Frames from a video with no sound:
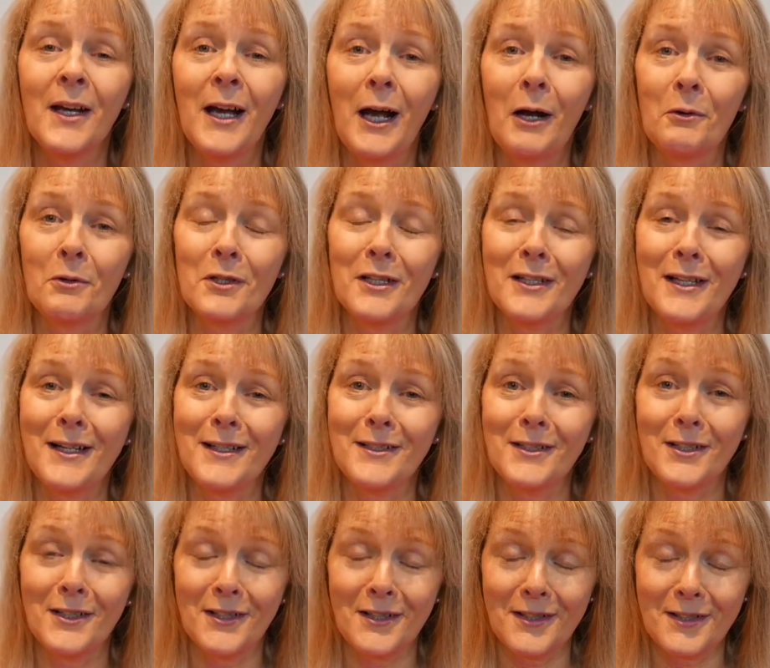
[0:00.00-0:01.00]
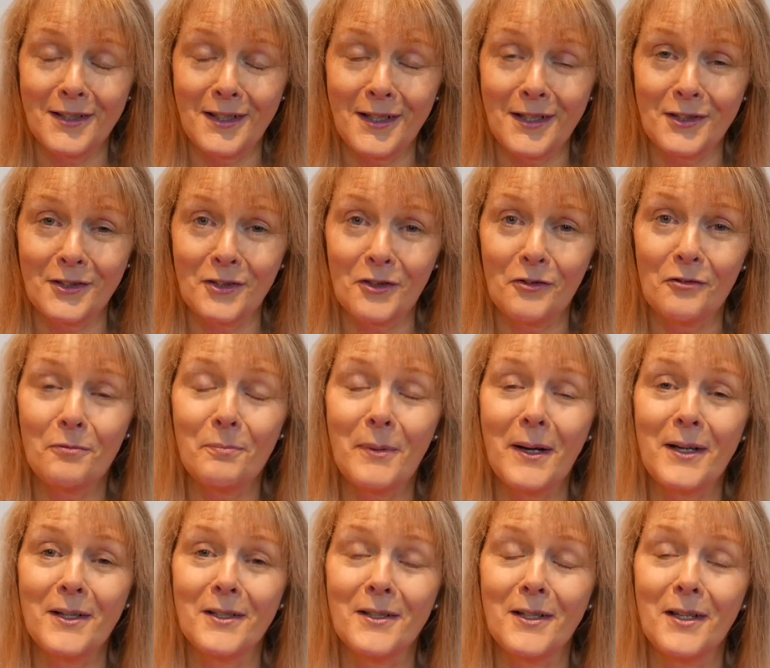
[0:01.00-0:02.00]
I would like to start off
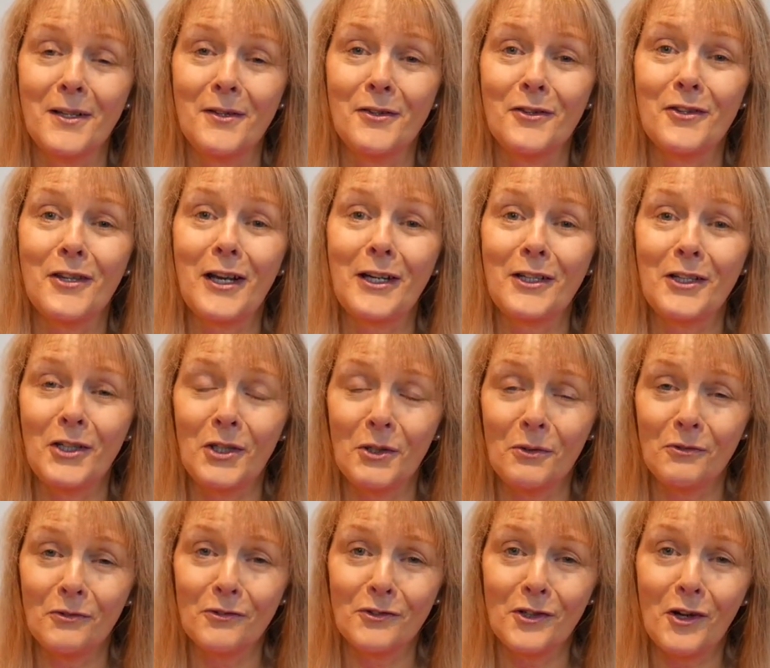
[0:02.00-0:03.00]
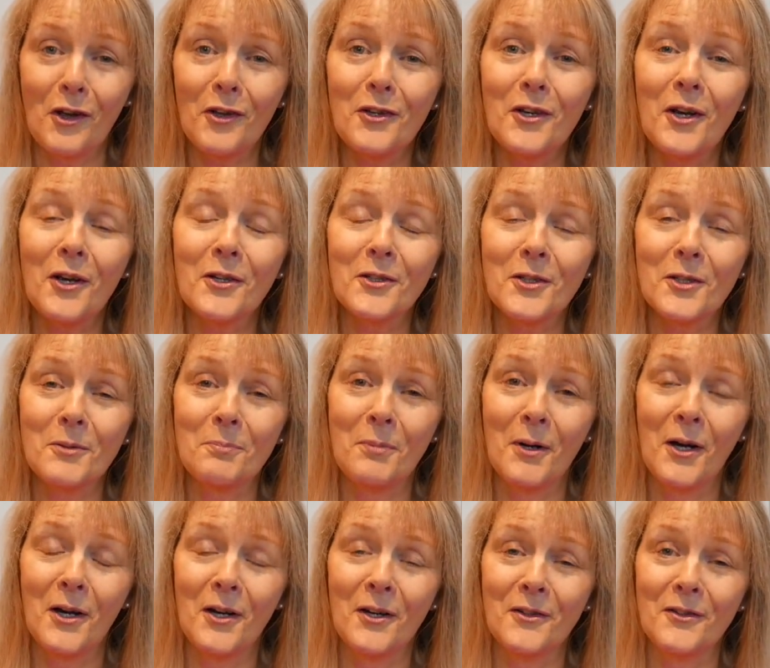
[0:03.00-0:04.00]
by saying thank you for all your
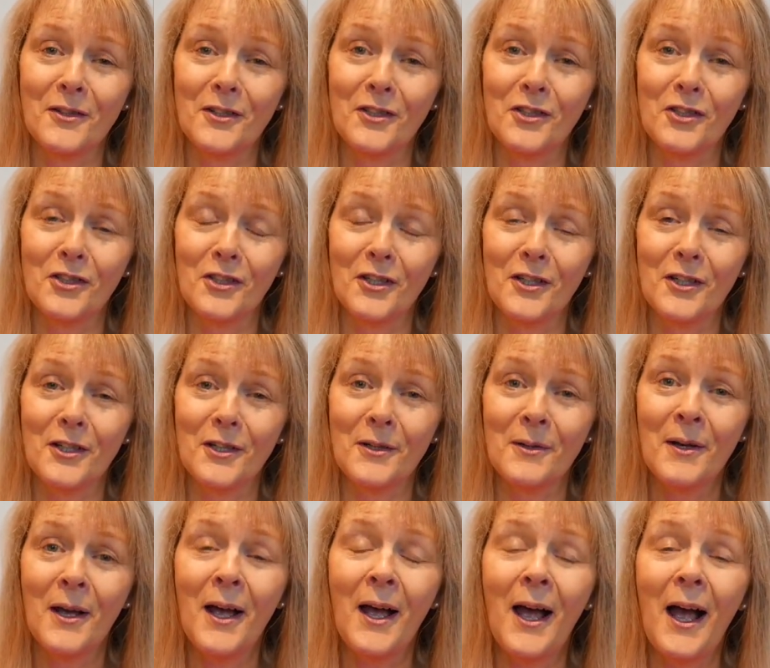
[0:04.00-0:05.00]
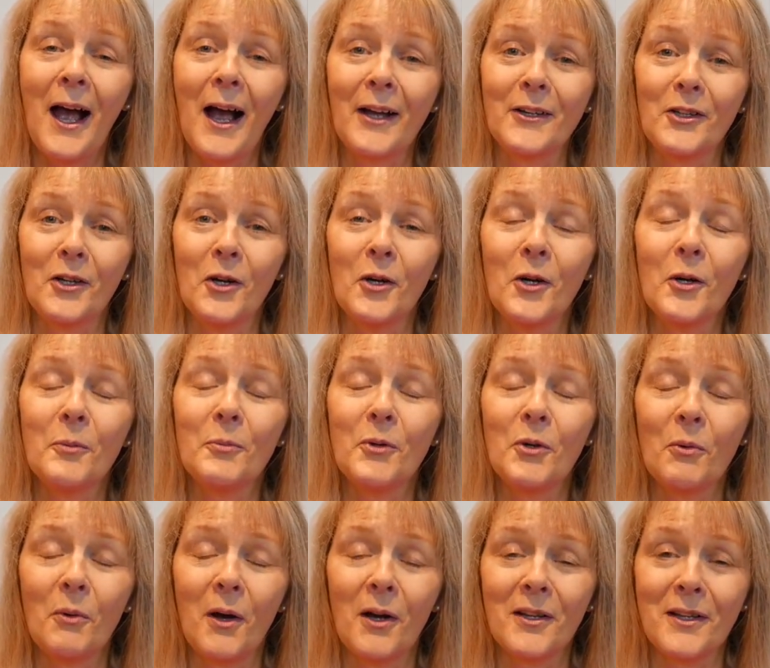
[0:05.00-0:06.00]
support this year and I hope
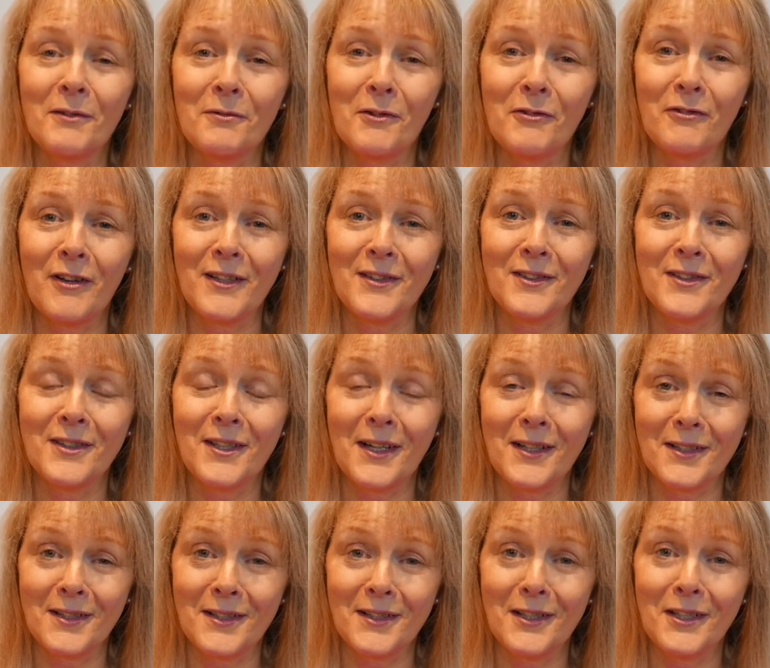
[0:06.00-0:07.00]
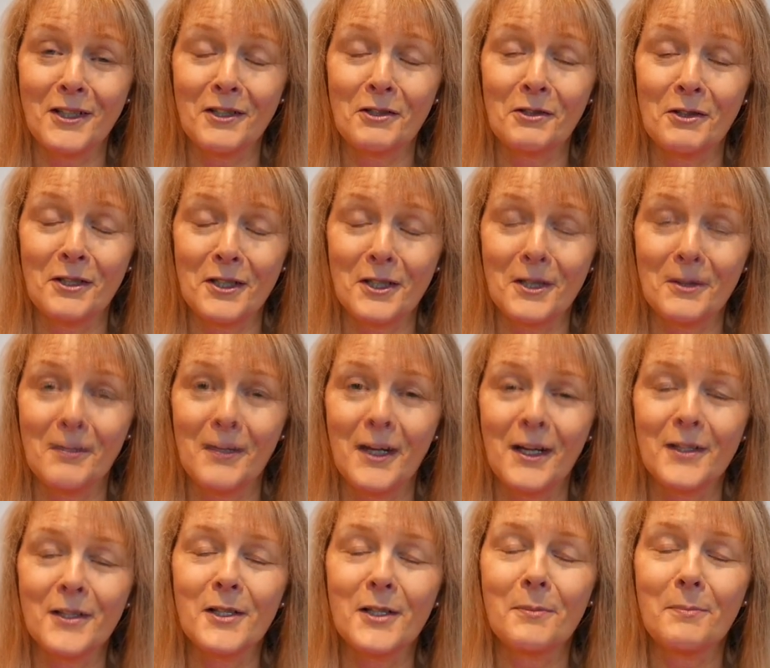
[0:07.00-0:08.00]
you all have a fantastic Christmas
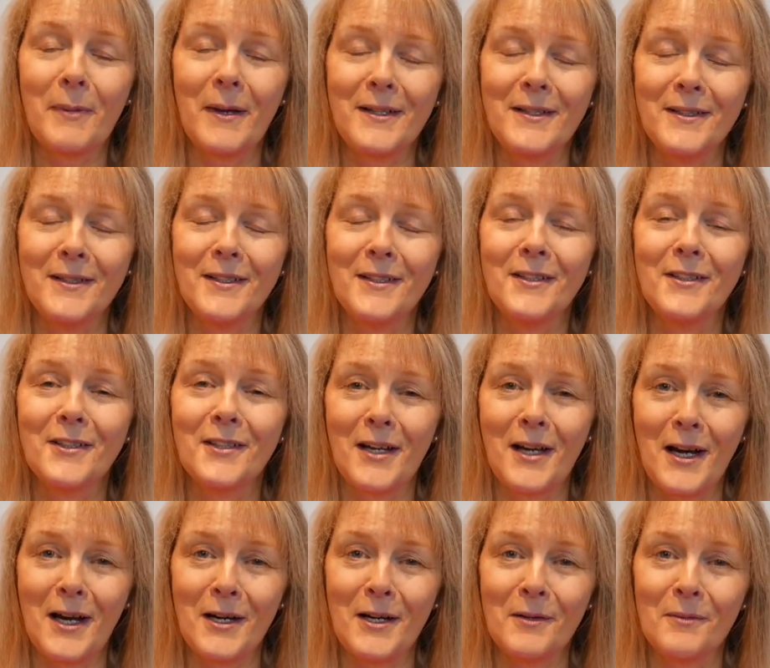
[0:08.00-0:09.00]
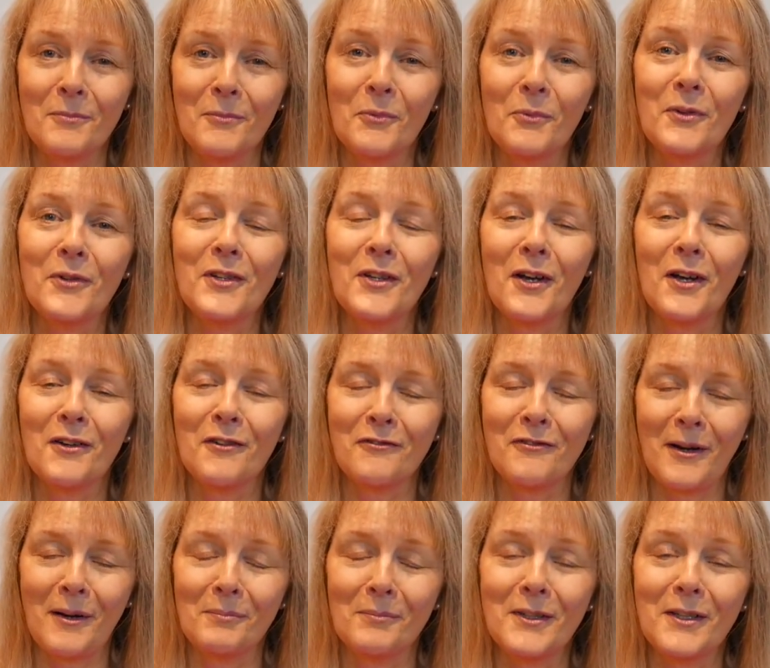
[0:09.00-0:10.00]
and spending time with your
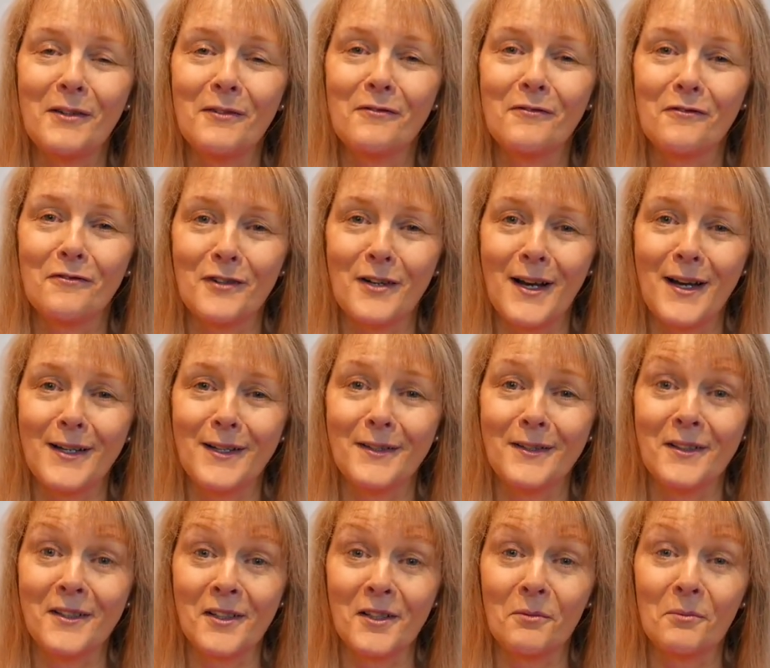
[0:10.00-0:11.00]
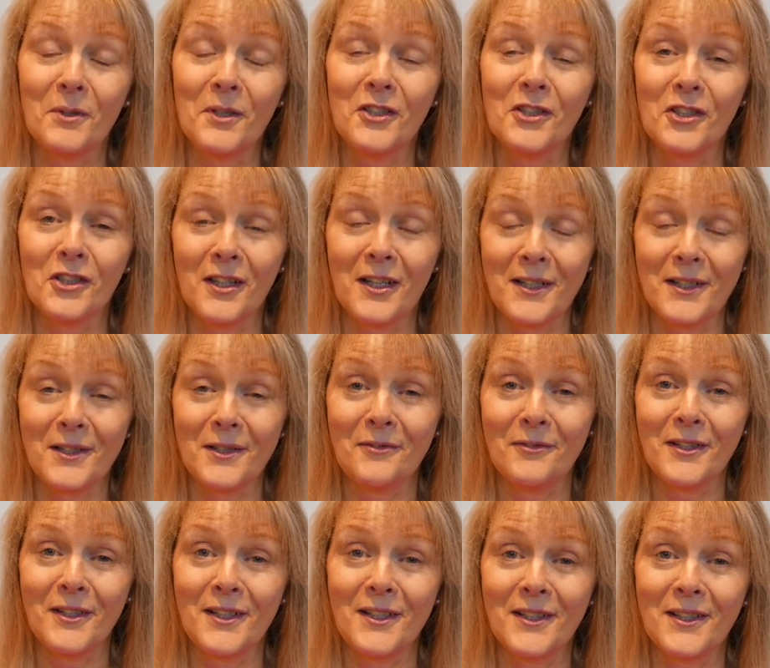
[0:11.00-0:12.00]
family and friends which let's
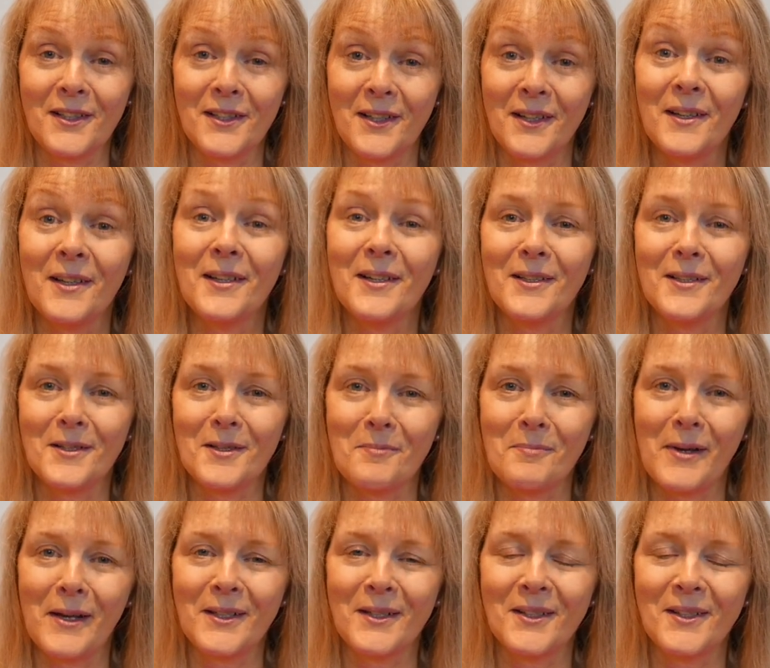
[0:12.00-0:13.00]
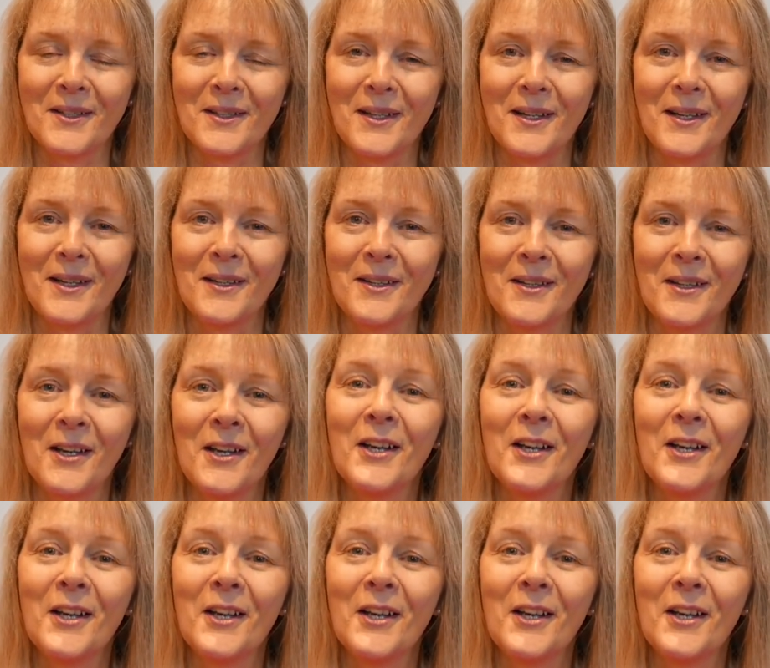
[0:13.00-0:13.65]
face it is the best thing.